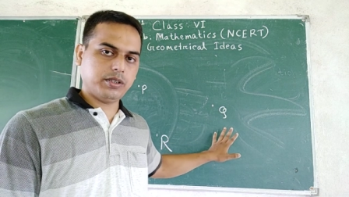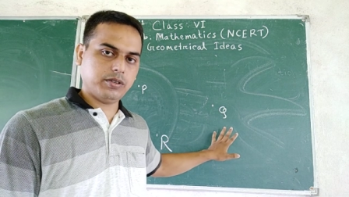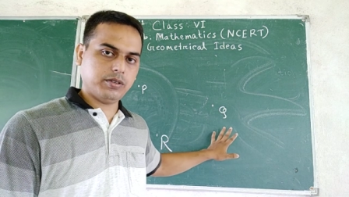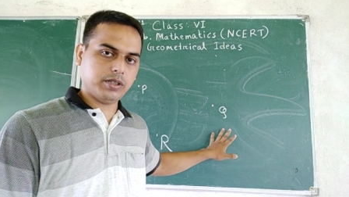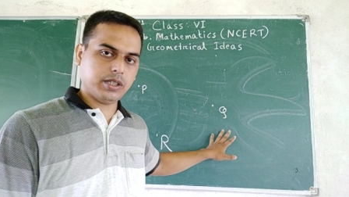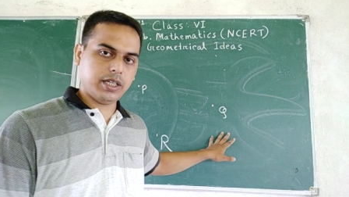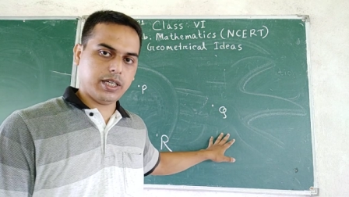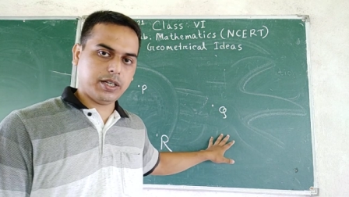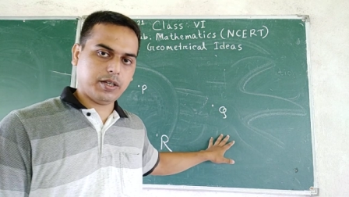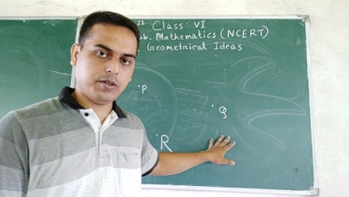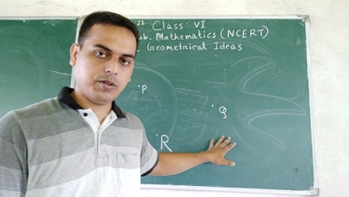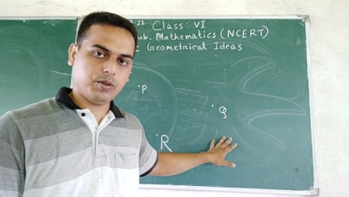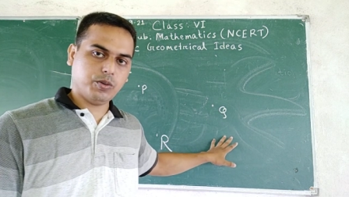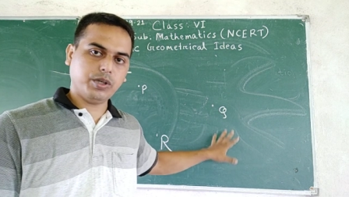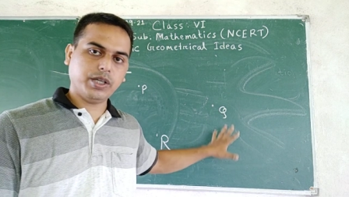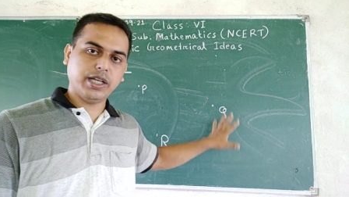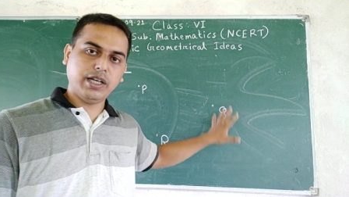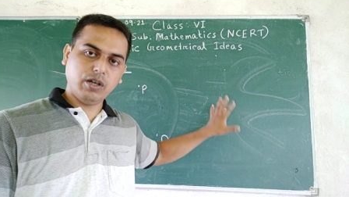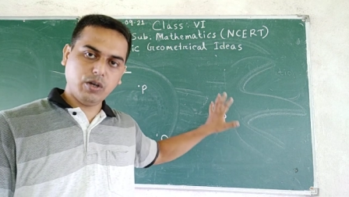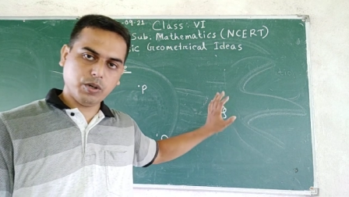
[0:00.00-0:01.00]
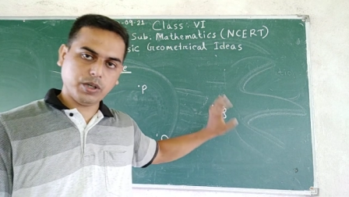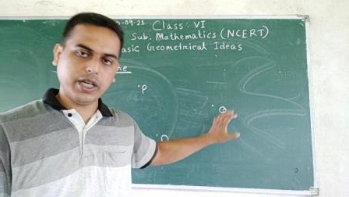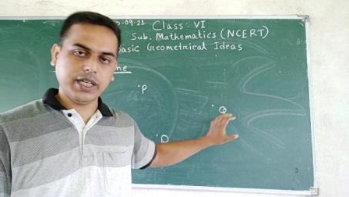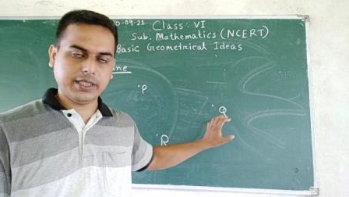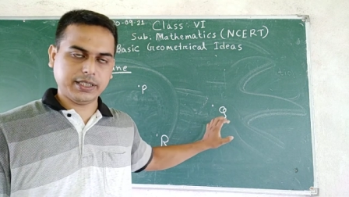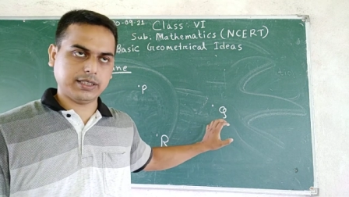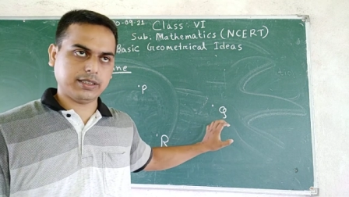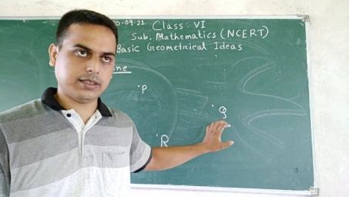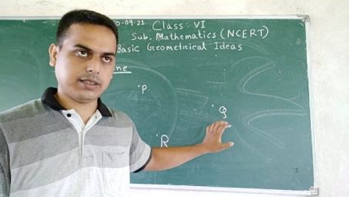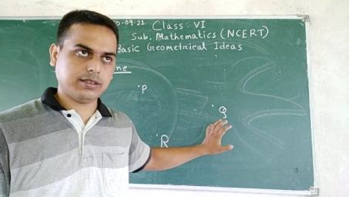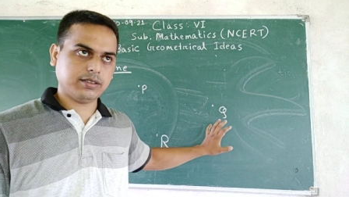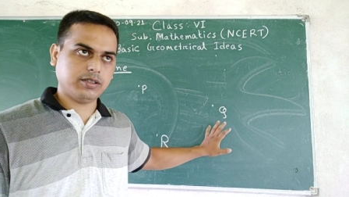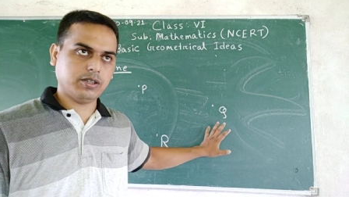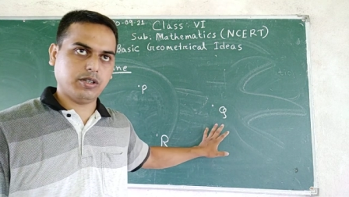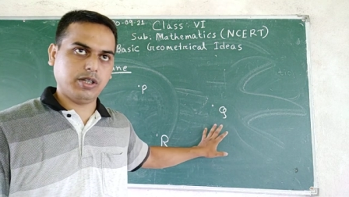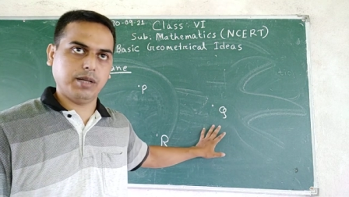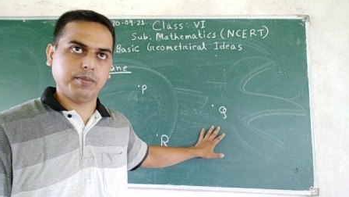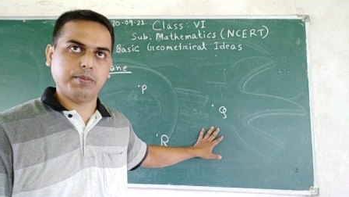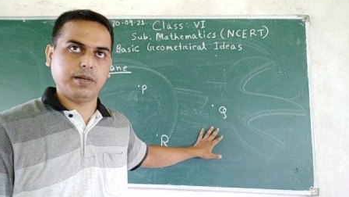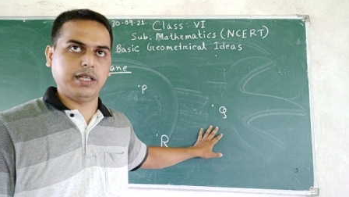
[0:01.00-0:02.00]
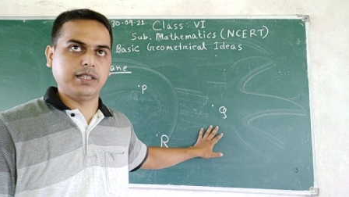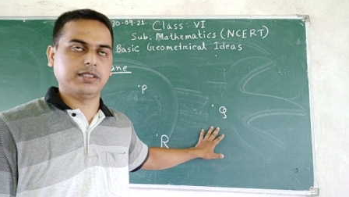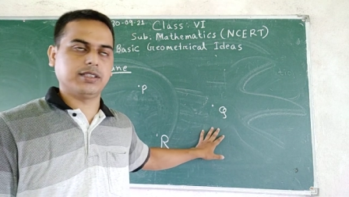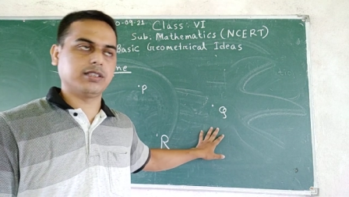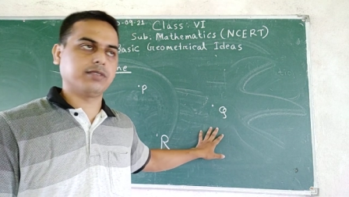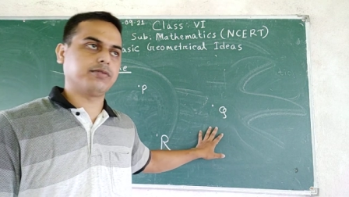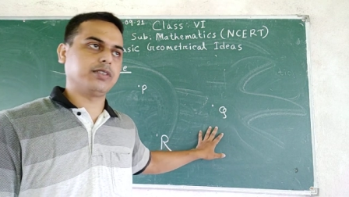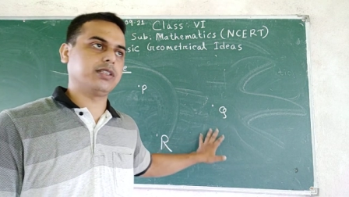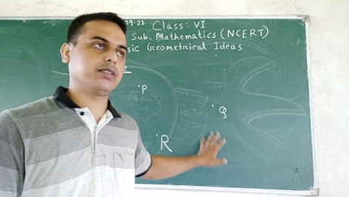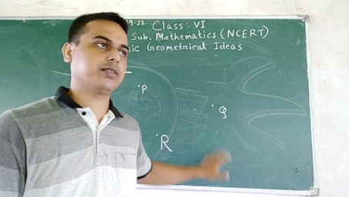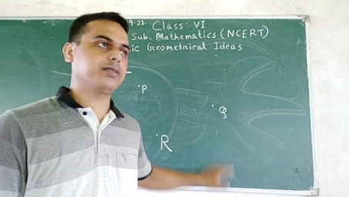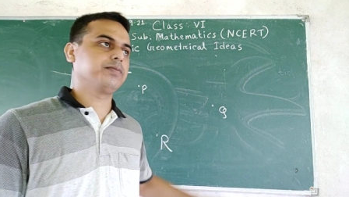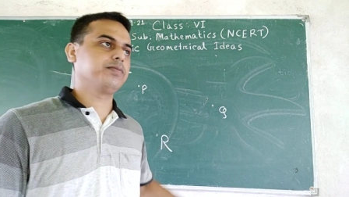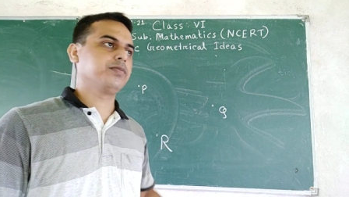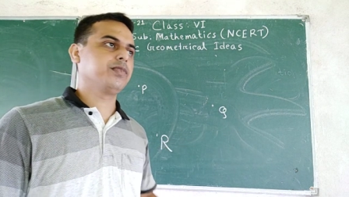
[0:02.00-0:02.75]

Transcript: Okay, we can locate it on a plane surface.